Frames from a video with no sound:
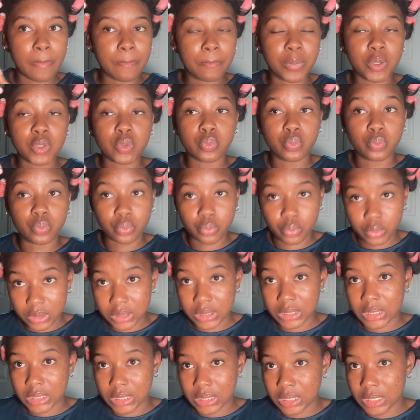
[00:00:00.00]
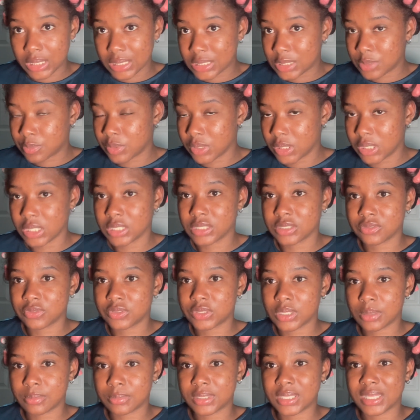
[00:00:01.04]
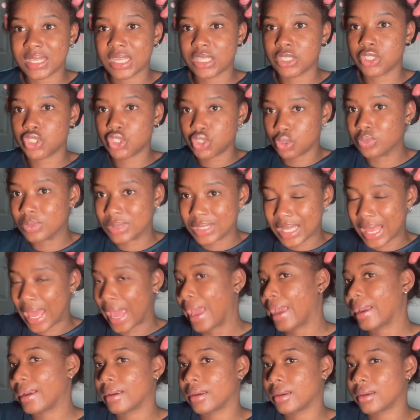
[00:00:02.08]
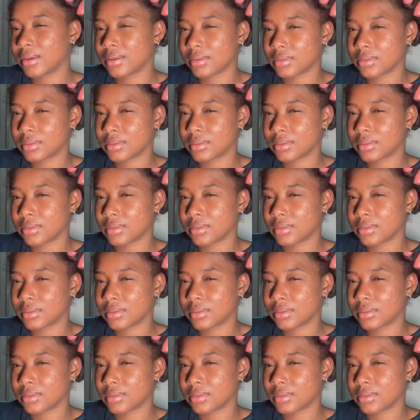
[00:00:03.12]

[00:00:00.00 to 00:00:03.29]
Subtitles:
but really it's because of something that you lack,